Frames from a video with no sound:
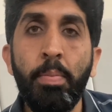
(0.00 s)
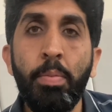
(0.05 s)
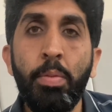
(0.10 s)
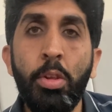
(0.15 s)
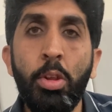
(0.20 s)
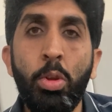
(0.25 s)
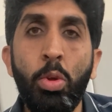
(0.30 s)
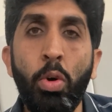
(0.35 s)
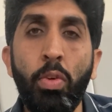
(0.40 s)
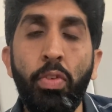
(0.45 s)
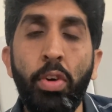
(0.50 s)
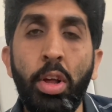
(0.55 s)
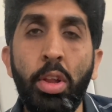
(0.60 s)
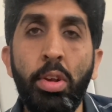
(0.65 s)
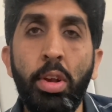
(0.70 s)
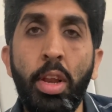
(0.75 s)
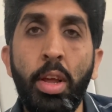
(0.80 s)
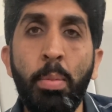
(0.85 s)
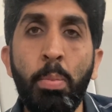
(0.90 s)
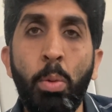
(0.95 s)
So
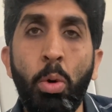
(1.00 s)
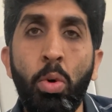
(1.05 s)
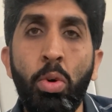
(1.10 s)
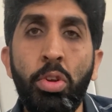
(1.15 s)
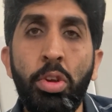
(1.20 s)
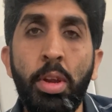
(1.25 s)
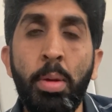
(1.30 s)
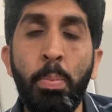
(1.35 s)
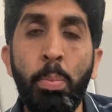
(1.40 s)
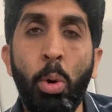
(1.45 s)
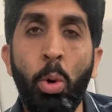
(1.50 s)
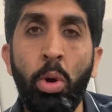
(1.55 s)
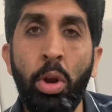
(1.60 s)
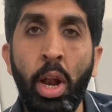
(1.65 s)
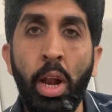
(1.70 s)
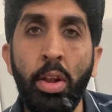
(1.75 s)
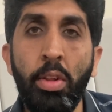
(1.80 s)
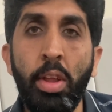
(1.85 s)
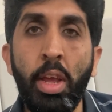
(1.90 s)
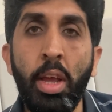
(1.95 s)
firstly, most
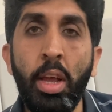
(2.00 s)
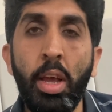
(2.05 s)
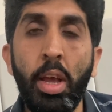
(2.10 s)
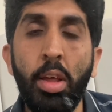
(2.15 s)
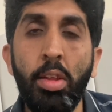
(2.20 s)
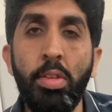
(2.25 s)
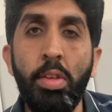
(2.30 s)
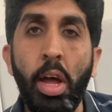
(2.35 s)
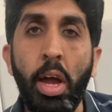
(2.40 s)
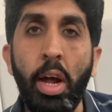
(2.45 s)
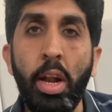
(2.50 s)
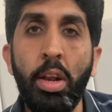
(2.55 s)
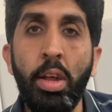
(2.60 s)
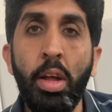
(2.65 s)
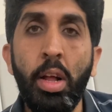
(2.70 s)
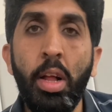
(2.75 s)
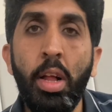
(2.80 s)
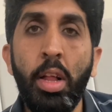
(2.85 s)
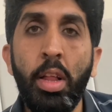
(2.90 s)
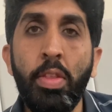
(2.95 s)
important thing is that
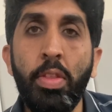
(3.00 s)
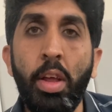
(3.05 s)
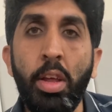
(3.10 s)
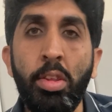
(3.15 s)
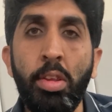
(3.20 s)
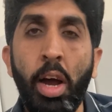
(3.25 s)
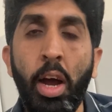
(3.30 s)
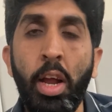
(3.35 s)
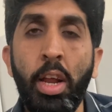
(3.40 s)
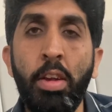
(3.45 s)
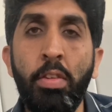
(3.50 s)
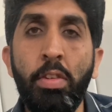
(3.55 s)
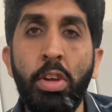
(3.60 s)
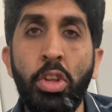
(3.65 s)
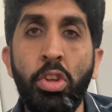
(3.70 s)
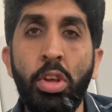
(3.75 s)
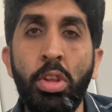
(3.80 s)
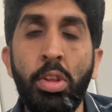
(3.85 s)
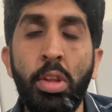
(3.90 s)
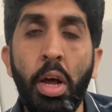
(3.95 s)
the side which
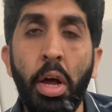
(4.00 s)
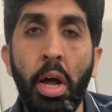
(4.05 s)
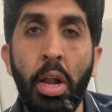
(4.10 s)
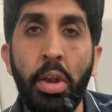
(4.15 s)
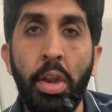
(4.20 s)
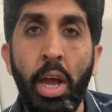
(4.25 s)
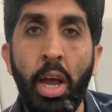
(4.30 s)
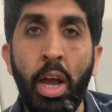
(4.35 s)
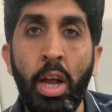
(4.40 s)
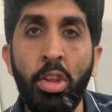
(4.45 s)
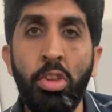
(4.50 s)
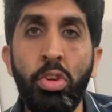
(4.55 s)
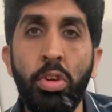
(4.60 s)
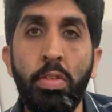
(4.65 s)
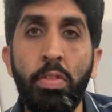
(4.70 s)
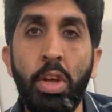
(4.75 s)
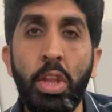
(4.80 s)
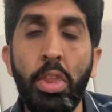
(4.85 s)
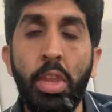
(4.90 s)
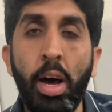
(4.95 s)
is attached
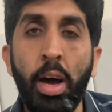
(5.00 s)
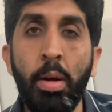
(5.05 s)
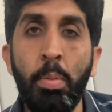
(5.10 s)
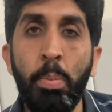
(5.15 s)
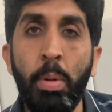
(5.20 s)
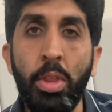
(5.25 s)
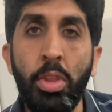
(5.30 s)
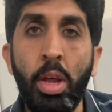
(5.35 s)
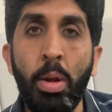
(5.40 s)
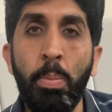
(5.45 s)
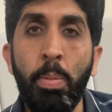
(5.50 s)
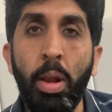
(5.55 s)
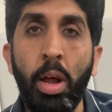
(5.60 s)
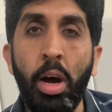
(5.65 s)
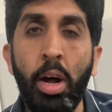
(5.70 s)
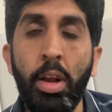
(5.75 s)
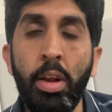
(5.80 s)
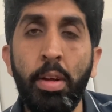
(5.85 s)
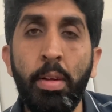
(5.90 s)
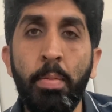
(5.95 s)
with the mother
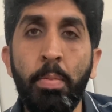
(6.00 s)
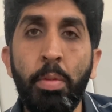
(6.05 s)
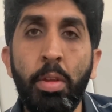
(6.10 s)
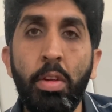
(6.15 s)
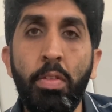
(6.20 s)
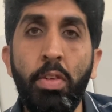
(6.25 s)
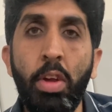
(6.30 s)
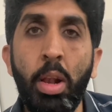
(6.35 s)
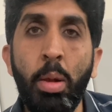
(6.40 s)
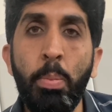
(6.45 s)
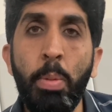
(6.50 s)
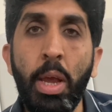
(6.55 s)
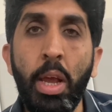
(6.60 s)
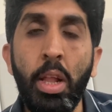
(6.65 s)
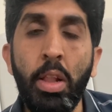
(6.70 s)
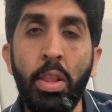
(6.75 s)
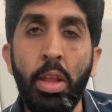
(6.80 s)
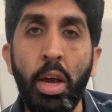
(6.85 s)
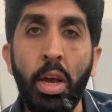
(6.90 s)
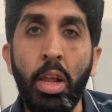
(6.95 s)
plant will be
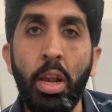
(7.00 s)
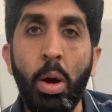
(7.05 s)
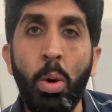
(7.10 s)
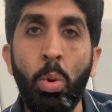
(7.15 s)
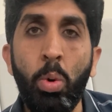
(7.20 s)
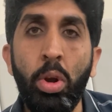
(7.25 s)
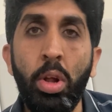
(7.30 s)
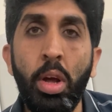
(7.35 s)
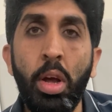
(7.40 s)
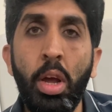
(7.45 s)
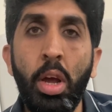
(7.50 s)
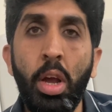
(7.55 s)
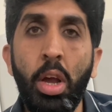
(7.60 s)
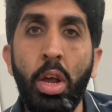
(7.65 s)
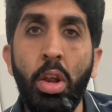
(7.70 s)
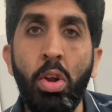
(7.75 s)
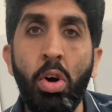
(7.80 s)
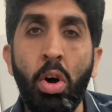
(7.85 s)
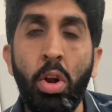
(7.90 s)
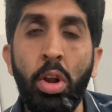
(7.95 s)
in the ground in
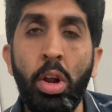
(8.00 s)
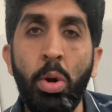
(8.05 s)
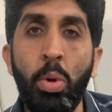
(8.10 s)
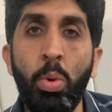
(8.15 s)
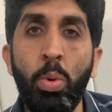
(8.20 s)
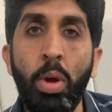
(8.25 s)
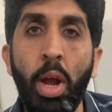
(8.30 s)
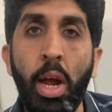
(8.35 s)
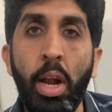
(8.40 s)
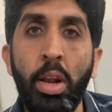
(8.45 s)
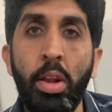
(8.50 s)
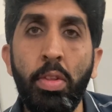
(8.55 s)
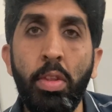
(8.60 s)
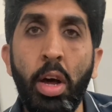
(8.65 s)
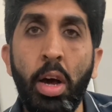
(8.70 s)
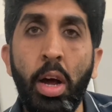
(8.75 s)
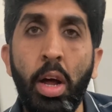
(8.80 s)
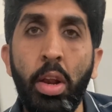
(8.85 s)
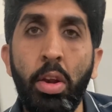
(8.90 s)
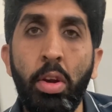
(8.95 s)
order to get
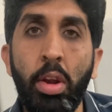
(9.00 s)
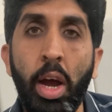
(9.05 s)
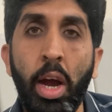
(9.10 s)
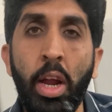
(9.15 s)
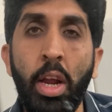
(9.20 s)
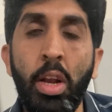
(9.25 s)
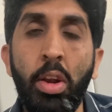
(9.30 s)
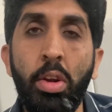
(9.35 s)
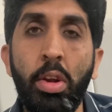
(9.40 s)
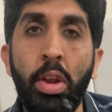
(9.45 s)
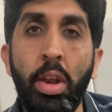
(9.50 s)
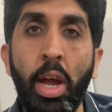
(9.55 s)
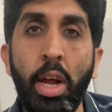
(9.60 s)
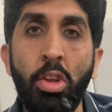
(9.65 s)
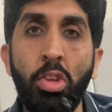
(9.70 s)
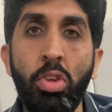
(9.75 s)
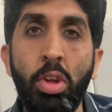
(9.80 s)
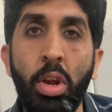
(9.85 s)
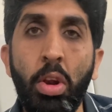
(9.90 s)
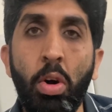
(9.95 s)
the right
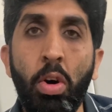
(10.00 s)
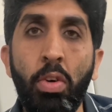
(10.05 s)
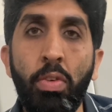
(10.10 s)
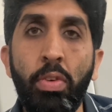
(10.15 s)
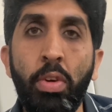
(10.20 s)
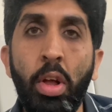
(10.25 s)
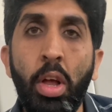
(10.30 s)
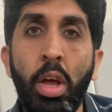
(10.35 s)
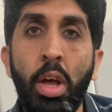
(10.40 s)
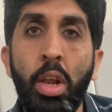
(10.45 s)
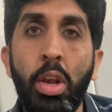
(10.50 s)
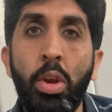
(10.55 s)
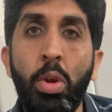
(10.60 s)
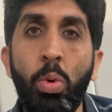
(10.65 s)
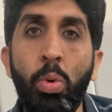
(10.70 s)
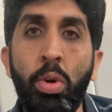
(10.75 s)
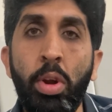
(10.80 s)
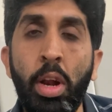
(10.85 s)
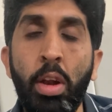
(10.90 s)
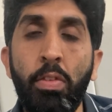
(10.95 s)
direction of
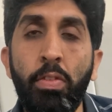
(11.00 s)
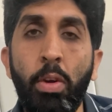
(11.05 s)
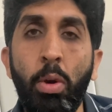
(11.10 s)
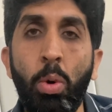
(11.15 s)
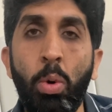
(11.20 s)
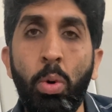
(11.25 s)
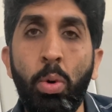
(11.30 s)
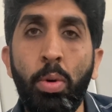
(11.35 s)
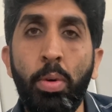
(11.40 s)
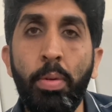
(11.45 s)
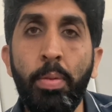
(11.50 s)
nutrient flow.